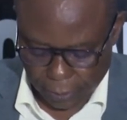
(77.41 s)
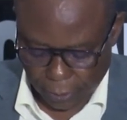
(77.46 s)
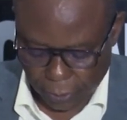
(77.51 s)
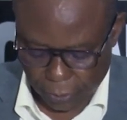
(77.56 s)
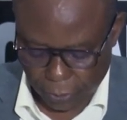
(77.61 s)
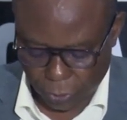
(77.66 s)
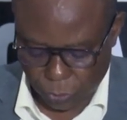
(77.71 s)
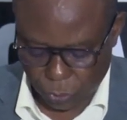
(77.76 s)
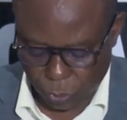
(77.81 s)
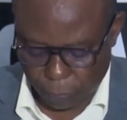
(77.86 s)

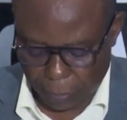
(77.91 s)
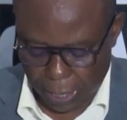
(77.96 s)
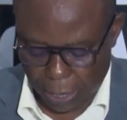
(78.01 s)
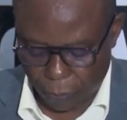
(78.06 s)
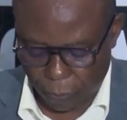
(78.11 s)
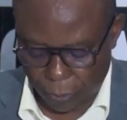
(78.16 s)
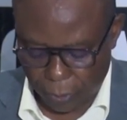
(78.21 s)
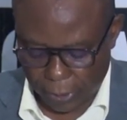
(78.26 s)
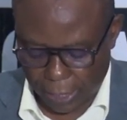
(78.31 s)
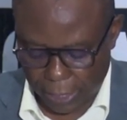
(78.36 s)
on October
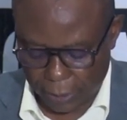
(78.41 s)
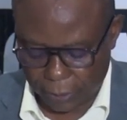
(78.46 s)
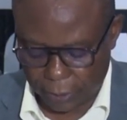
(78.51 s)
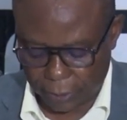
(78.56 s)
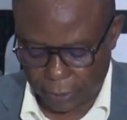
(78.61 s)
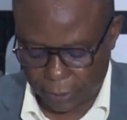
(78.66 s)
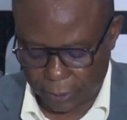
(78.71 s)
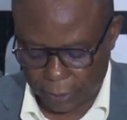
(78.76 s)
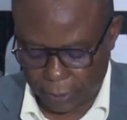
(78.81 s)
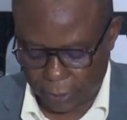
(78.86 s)
1,
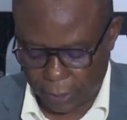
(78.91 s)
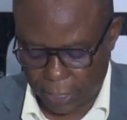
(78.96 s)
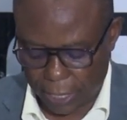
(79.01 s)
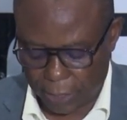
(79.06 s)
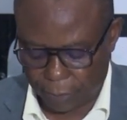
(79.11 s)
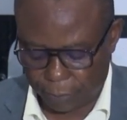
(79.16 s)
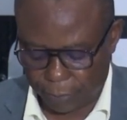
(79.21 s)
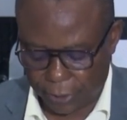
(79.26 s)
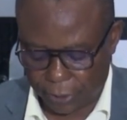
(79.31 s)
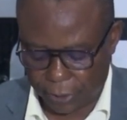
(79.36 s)
1960,
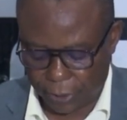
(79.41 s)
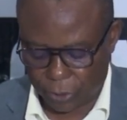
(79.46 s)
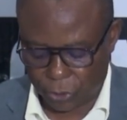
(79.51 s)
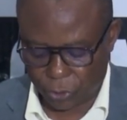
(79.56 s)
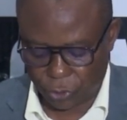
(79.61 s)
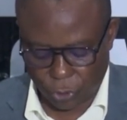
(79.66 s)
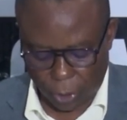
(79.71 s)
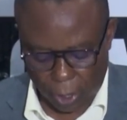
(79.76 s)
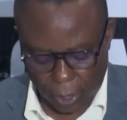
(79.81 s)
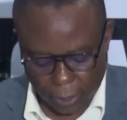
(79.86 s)
has been
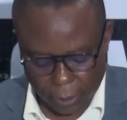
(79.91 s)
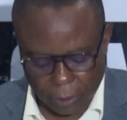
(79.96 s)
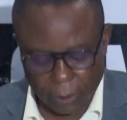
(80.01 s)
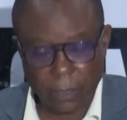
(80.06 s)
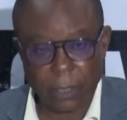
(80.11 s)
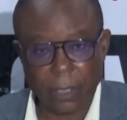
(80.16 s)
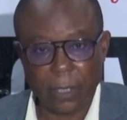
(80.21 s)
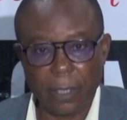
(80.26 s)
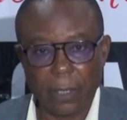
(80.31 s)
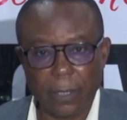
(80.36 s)
destroyed
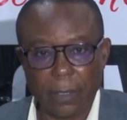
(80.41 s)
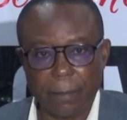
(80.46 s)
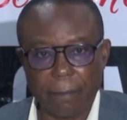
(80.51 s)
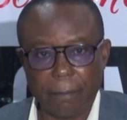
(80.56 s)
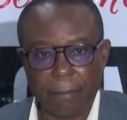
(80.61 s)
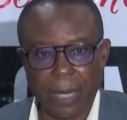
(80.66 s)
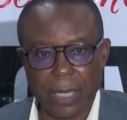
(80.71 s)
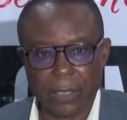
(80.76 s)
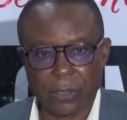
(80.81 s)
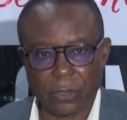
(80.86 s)

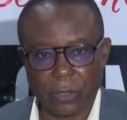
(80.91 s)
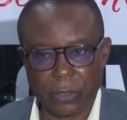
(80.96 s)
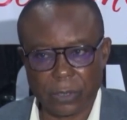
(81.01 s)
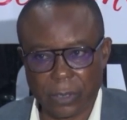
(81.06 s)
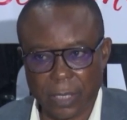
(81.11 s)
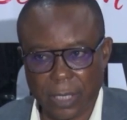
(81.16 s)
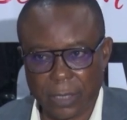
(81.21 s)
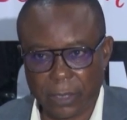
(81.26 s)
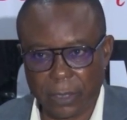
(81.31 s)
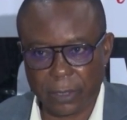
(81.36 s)
by
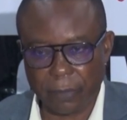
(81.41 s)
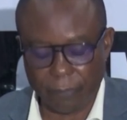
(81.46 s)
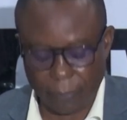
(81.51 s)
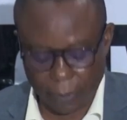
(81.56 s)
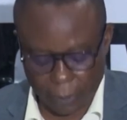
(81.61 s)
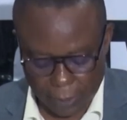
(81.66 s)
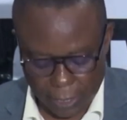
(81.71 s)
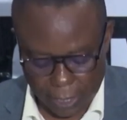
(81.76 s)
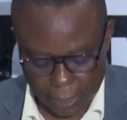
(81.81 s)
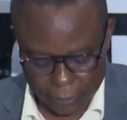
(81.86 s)
successive
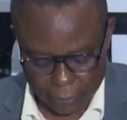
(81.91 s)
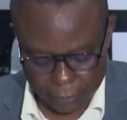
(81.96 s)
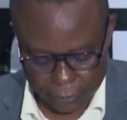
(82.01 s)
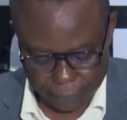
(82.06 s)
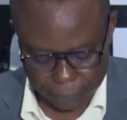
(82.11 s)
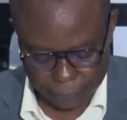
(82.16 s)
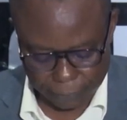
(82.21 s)
leaders.